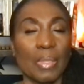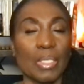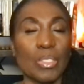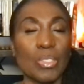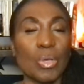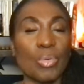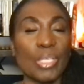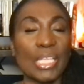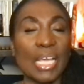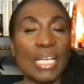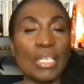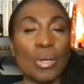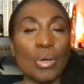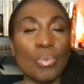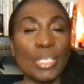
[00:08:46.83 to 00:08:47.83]
And so we
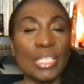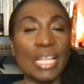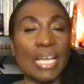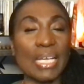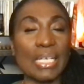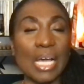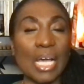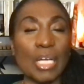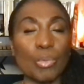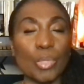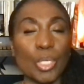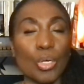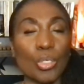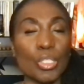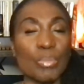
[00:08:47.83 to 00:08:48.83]
let go, we let God
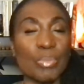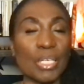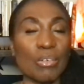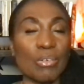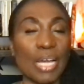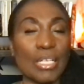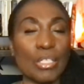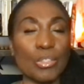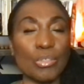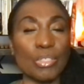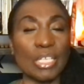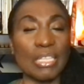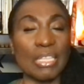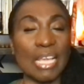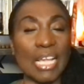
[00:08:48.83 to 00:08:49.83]
with ultimate gratitude
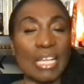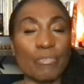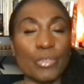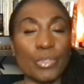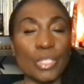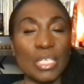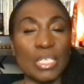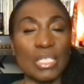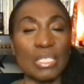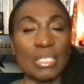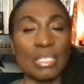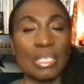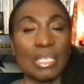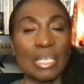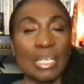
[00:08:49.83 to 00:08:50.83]
and
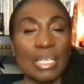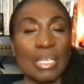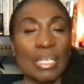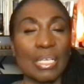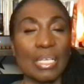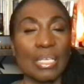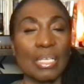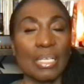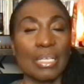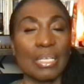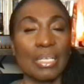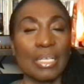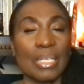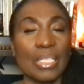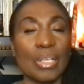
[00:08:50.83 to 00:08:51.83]
thankfulness,
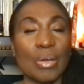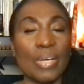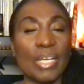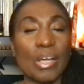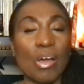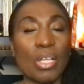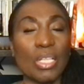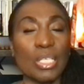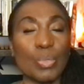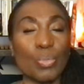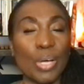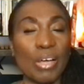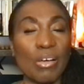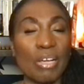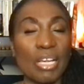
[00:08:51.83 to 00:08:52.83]
knowing all is
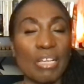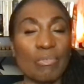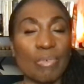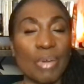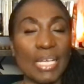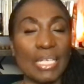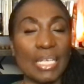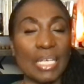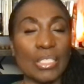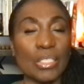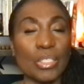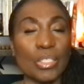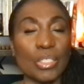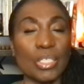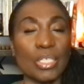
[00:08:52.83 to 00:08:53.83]
well and right
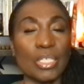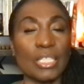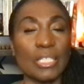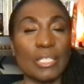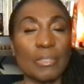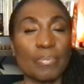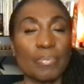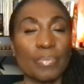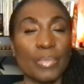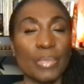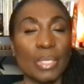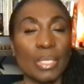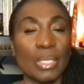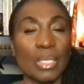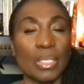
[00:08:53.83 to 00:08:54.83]
and good.
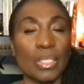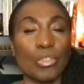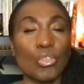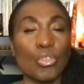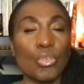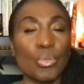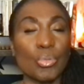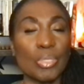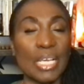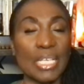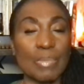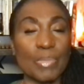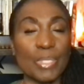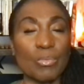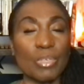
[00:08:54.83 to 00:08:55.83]
The truth
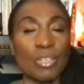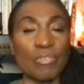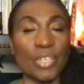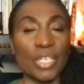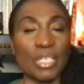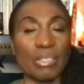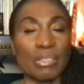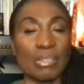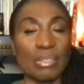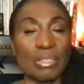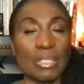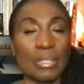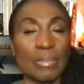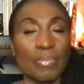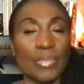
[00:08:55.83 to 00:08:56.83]
has been revealed,
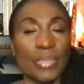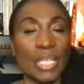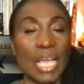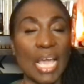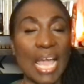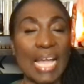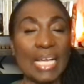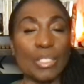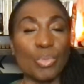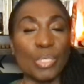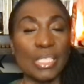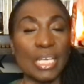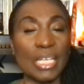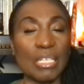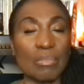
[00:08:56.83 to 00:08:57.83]
and we
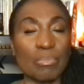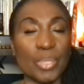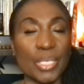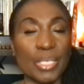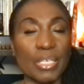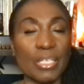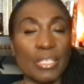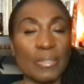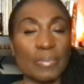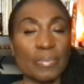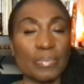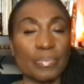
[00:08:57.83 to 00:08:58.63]
let it be.